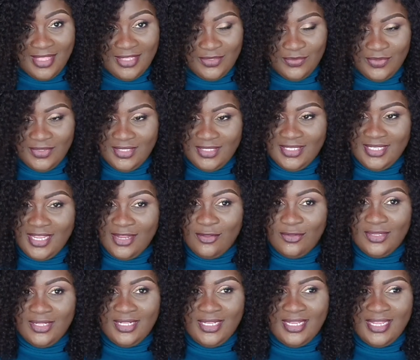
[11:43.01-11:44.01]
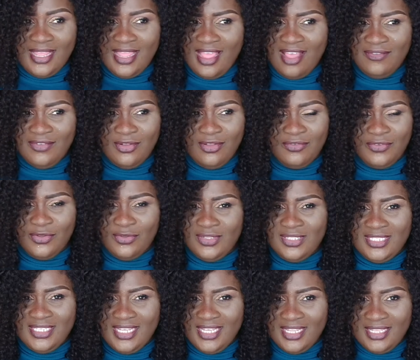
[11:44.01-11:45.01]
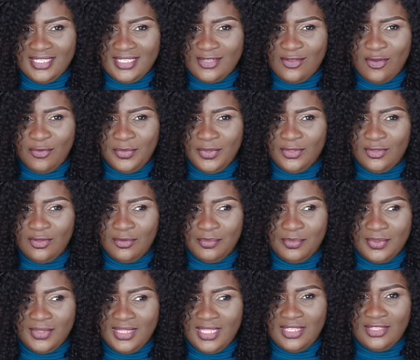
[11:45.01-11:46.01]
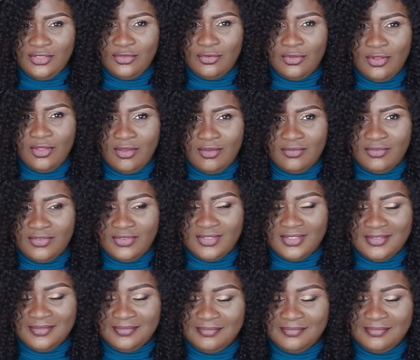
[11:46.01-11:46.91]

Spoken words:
That's one. Secondly, I have a lot of content coming up, things you love.